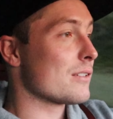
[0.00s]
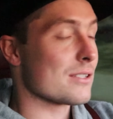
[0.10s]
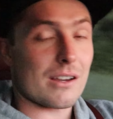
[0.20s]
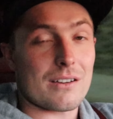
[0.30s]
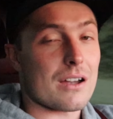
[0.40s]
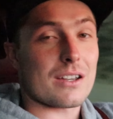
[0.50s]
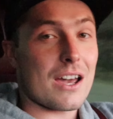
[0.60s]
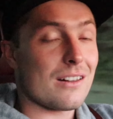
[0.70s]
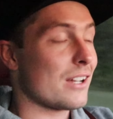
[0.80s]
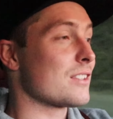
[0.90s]
because I
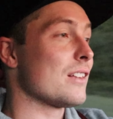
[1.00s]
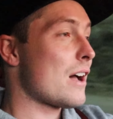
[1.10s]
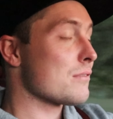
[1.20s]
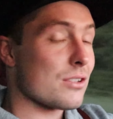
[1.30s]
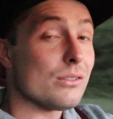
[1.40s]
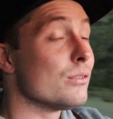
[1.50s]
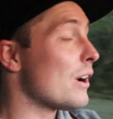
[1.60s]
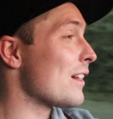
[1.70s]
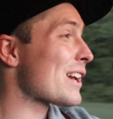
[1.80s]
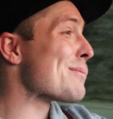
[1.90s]
kind of like the loud too.
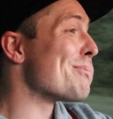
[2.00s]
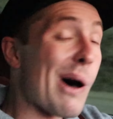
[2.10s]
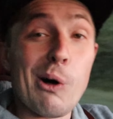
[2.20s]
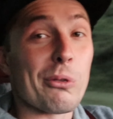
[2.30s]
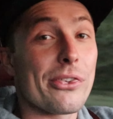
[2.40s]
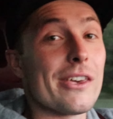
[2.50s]
I like it both.